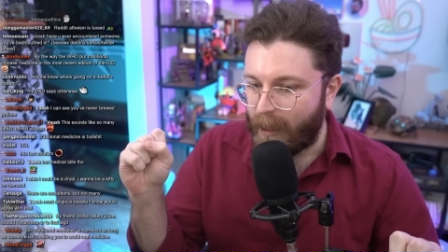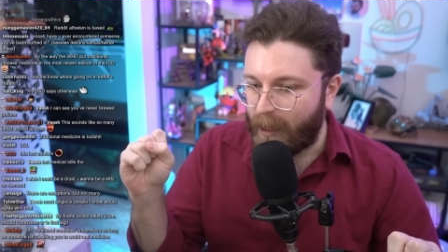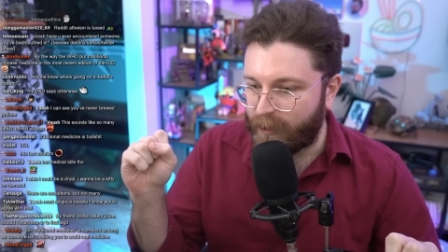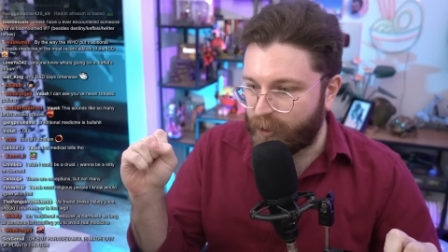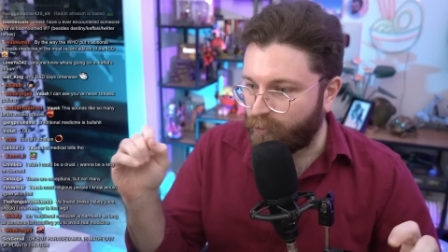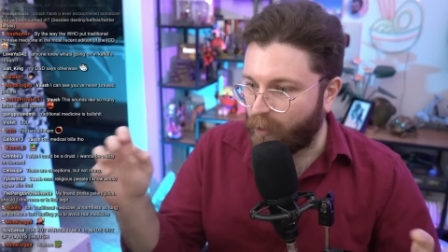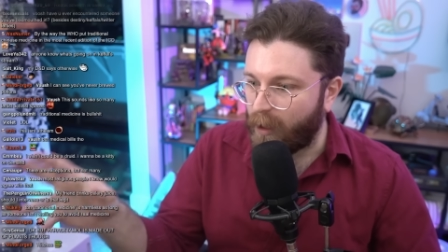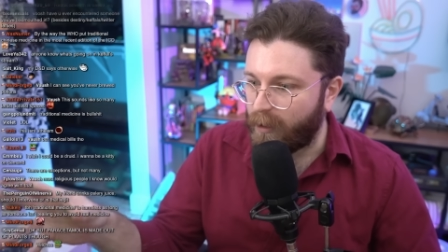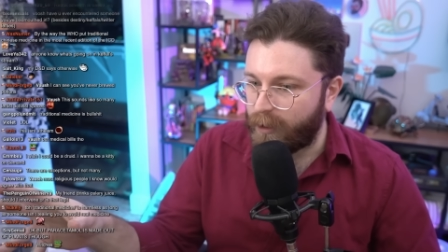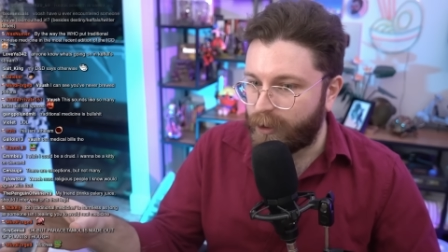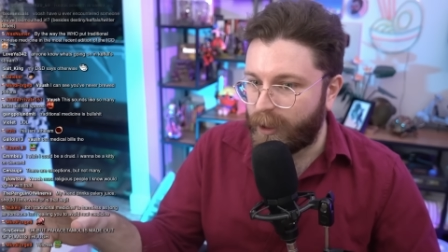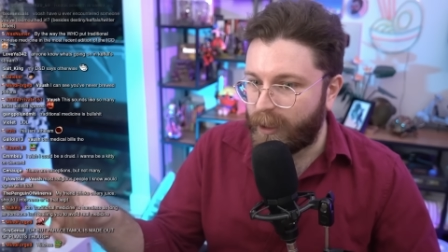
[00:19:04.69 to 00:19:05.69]

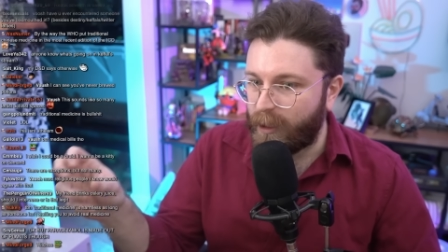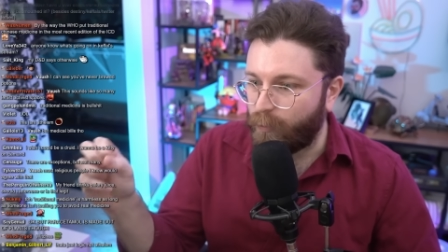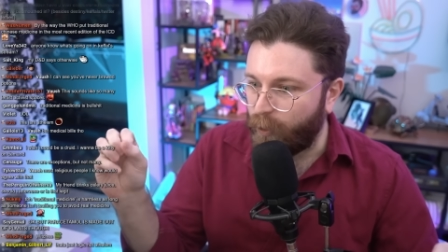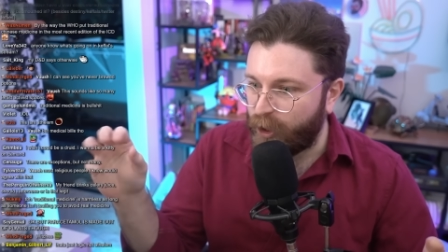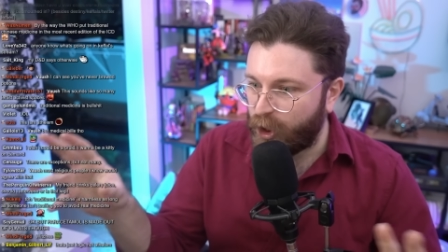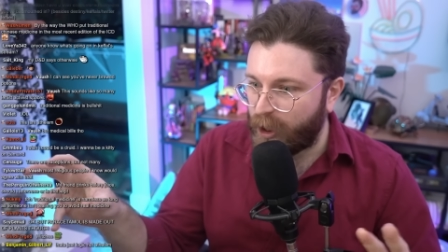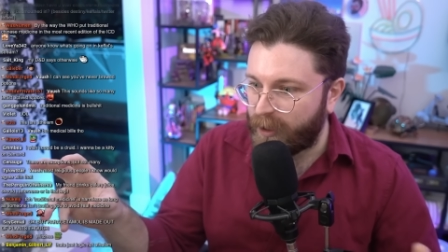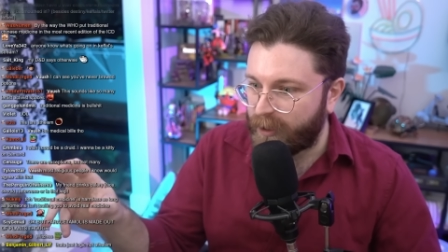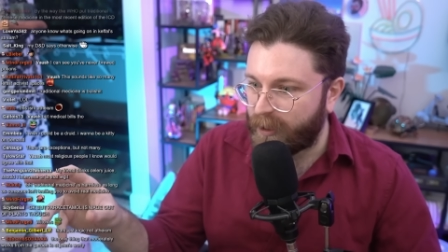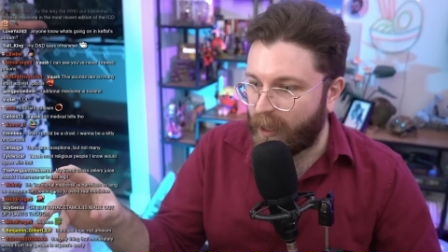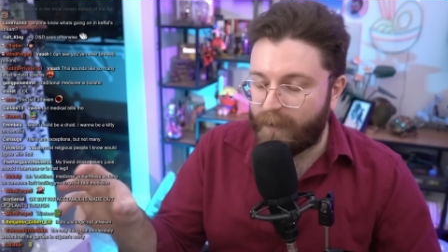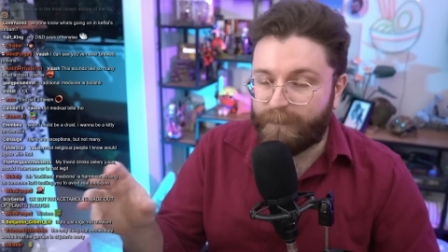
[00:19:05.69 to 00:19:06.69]
astrology, witchy
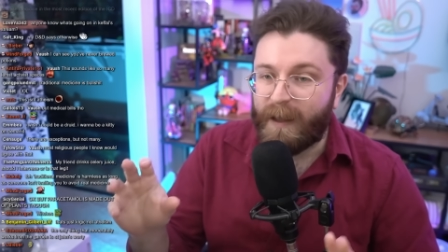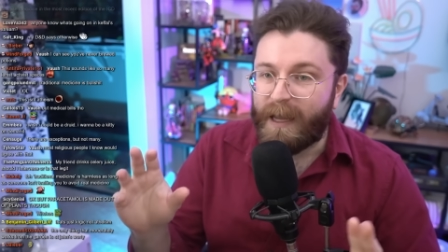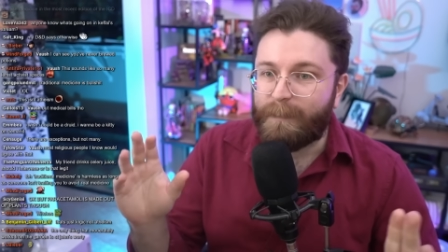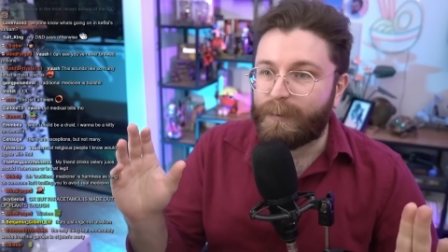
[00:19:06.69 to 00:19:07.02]
stuff.